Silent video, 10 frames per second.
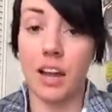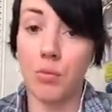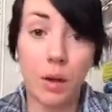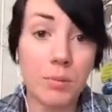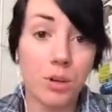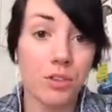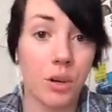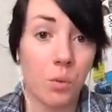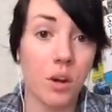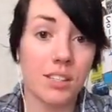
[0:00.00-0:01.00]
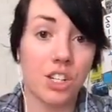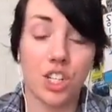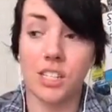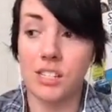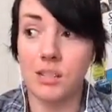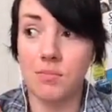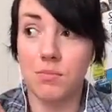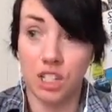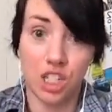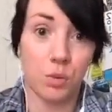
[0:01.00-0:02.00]
raped her, that it wasn't just
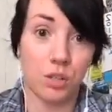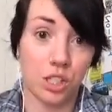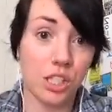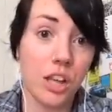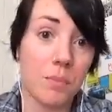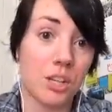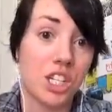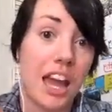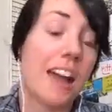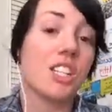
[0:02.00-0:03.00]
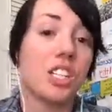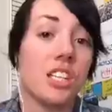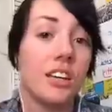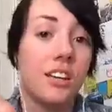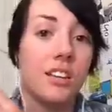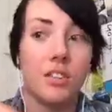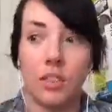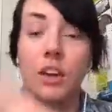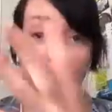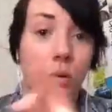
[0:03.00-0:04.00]
that she was a slut, but she actually,
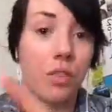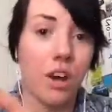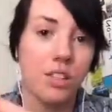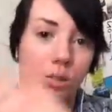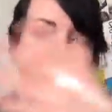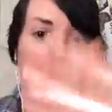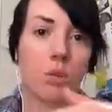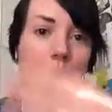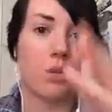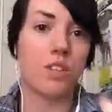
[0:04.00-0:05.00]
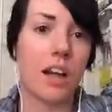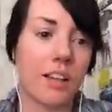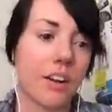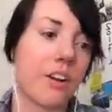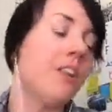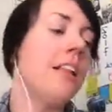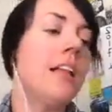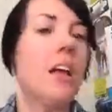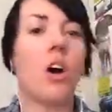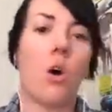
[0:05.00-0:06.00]
like everyone thought. So they were sort of telling her,
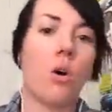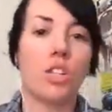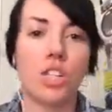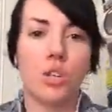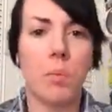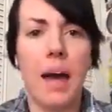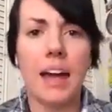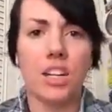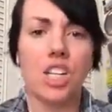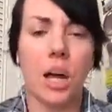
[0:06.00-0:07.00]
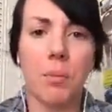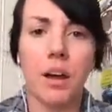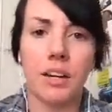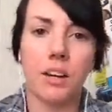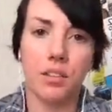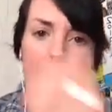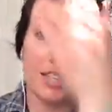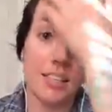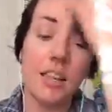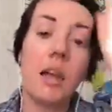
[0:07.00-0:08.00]
oh, she's so bad and she got pregnant and all these
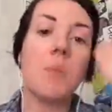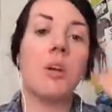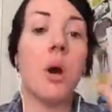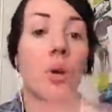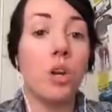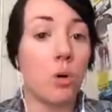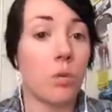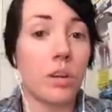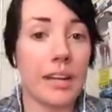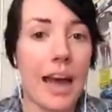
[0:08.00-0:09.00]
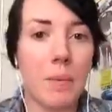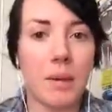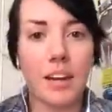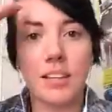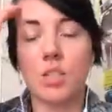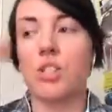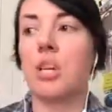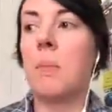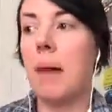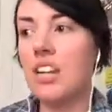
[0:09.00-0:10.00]
things, but no one knew what really happened. And so she
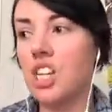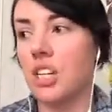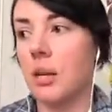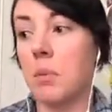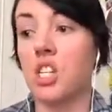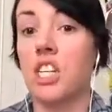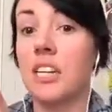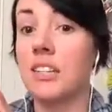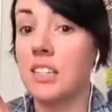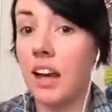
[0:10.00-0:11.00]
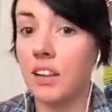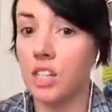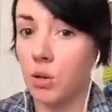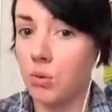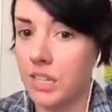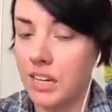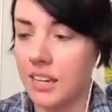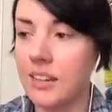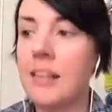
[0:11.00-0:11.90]
mentioned it, but she didn't tell us who did it.